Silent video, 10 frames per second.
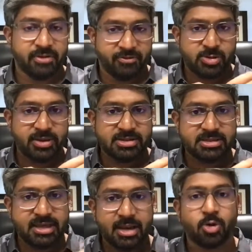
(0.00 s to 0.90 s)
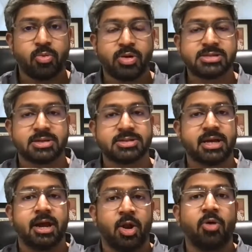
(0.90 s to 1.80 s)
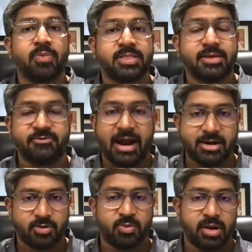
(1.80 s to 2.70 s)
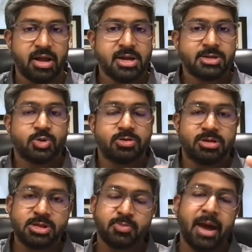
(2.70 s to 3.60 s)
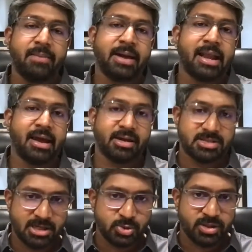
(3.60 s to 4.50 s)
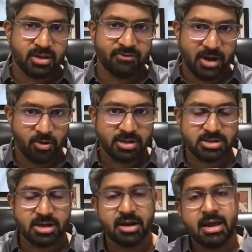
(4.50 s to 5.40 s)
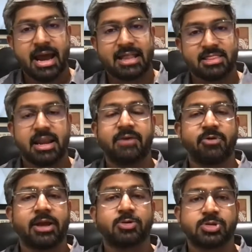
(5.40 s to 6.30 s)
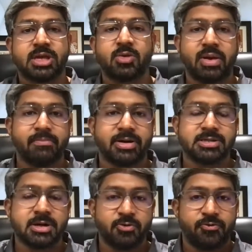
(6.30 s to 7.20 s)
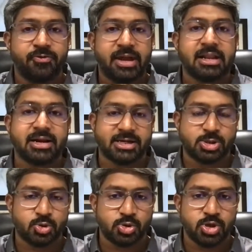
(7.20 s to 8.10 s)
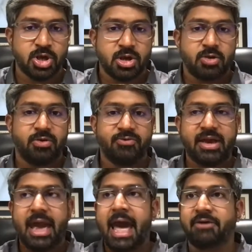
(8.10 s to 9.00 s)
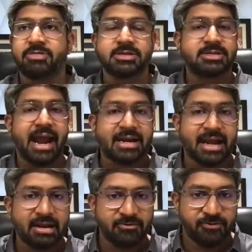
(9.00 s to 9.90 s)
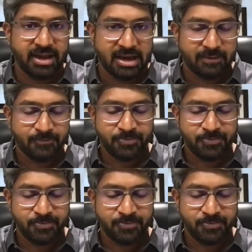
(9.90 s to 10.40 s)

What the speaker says: which means the skin removal surgery along with the fat removal. So this primarily I can judge with a video consult, and then I would like to see you in person to feel the tissues. We have this tactile feel